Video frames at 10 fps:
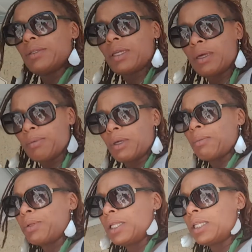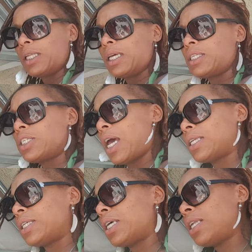completely
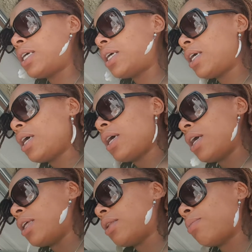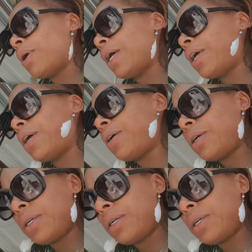injected in the butter.